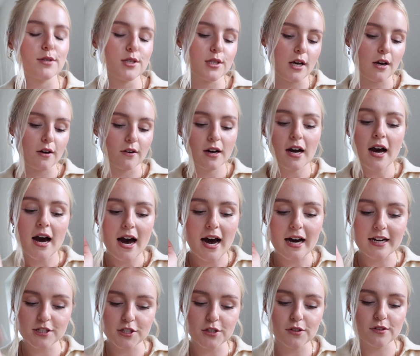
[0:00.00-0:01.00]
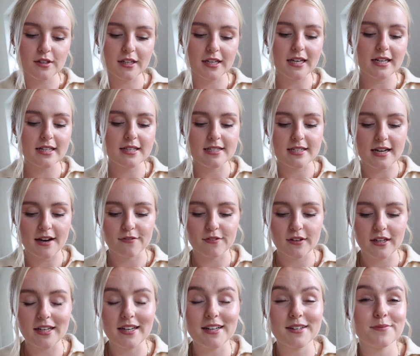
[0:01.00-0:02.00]
So I do think it's
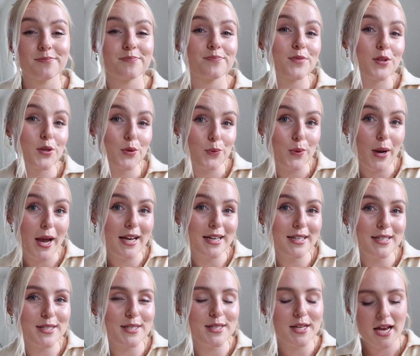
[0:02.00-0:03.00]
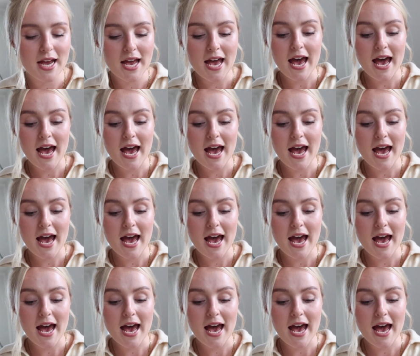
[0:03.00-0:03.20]
definitely great.